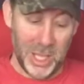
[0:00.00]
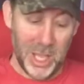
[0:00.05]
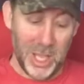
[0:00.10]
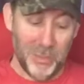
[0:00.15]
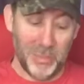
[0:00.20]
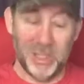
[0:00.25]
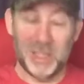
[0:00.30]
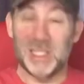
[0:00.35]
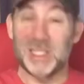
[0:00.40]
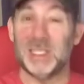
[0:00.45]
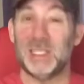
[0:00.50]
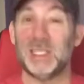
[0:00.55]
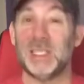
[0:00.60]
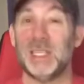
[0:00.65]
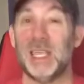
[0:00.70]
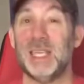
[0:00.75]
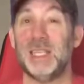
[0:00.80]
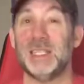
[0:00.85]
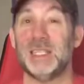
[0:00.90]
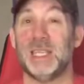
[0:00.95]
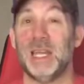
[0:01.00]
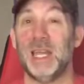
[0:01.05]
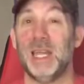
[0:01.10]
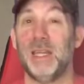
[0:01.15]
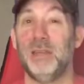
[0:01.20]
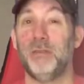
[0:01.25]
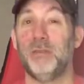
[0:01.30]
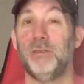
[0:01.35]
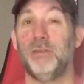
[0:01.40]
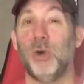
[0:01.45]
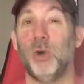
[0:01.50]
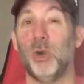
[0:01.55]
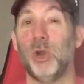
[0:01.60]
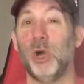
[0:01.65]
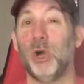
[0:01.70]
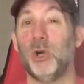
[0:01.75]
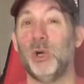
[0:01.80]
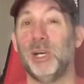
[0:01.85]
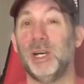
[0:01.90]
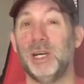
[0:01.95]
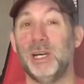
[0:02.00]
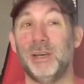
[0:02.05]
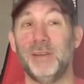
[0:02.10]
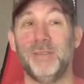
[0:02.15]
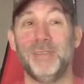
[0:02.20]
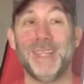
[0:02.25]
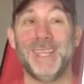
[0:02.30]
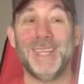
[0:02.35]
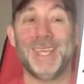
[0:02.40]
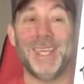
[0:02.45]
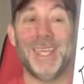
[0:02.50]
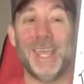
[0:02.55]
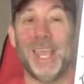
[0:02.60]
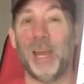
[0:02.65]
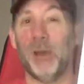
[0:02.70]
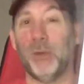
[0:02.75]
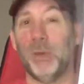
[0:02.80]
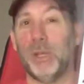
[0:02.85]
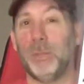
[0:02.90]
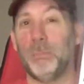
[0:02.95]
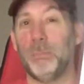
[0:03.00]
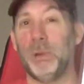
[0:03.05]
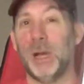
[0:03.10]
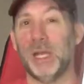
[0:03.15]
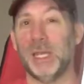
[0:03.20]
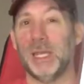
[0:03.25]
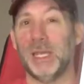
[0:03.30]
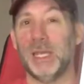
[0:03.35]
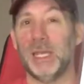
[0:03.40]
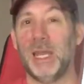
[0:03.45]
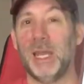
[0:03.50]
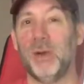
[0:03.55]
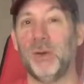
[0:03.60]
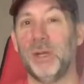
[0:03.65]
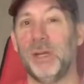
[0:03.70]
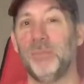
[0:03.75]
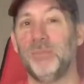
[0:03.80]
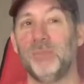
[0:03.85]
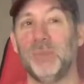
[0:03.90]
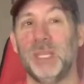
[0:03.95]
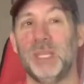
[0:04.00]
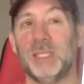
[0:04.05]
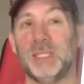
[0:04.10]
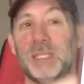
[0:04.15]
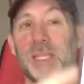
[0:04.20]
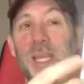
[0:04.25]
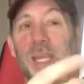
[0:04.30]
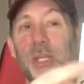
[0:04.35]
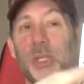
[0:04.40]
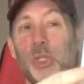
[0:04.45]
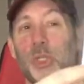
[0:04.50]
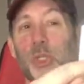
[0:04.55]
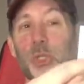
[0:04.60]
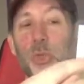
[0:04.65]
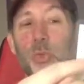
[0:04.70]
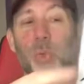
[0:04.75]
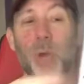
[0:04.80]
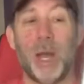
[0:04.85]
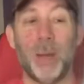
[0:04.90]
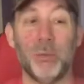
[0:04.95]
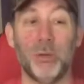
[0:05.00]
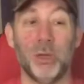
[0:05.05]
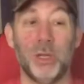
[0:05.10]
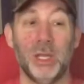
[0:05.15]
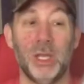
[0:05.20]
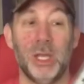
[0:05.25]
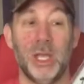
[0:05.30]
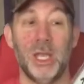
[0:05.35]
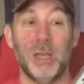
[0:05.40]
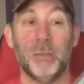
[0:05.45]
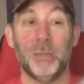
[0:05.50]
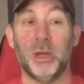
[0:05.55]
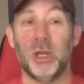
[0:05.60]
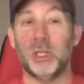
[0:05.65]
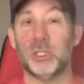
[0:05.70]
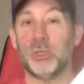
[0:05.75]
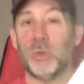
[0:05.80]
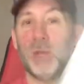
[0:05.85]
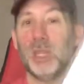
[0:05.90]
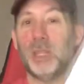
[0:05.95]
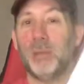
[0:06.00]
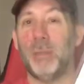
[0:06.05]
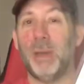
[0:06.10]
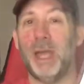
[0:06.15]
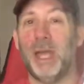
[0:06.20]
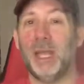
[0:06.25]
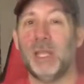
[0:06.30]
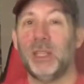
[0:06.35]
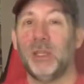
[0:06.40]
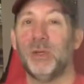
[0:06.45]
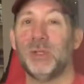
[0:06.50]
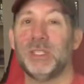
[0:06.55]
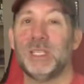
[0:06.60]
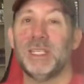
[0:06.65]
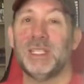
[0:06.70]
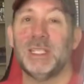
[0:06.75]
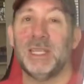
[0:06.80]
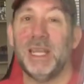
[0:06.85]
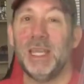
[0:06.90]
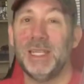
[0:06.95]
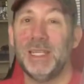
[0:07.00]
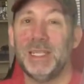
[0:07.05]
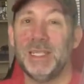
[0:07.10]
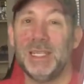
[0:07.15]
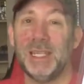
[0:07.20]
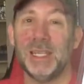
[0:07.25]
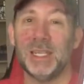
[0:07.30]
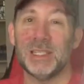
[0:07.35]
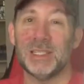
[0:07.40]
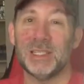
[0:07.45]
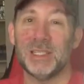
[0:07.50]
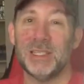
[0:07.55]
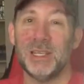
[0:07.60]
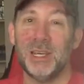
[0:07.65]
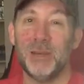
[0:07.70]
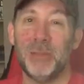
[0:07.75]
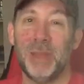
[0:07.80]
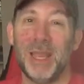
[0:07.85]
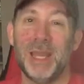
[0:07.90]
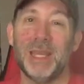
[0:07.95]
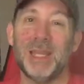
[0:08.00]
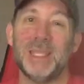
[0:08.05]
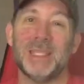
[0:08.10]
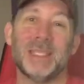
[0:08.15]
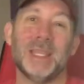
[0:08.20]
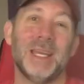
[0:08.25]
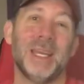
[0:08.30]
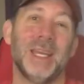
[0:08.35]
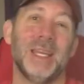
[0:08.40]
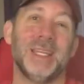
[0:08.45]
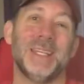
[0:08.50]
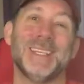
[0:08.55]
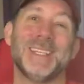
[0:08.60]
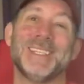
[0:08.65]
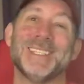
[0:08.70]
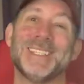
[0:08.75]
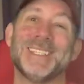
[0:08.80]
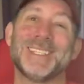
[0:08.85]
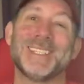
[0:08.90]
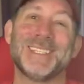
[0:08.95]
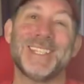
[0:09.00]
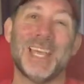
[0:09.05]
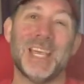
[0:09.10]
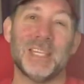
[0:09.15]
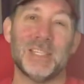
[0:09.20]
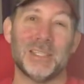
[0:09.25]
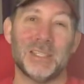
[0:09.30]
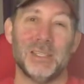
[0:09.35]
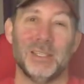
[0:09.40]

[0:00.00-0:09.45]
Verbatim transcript: But this is a signed photo of Gary Puckett. Now, it's signed to Robert, but also on the back there is a signed ticket stub and a signed cassette